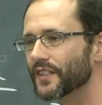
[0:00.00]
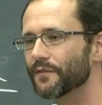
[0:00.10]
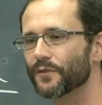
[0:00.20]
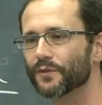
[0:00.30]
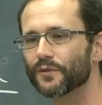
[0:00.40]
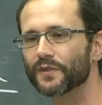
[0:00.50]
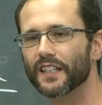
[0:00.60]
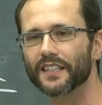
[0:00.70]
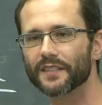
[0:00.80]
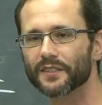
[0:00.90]
say for
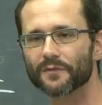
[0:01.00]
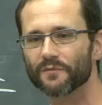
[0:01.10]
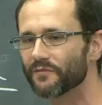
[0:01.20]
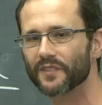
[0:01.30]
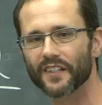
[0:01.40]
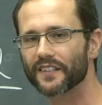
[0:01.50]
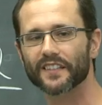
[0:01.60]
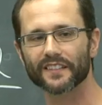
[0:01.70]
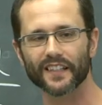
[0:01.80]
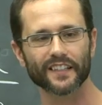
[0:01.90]
today. So,
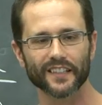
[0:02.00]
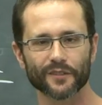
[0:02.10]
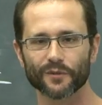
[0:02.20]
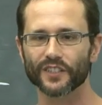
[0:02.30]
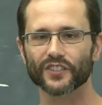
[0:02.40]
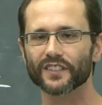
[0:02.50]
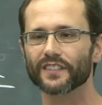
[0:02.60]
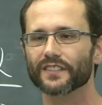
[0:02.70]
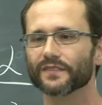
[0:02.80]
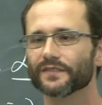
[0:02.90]
any, any
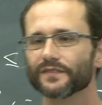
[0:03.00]
questions?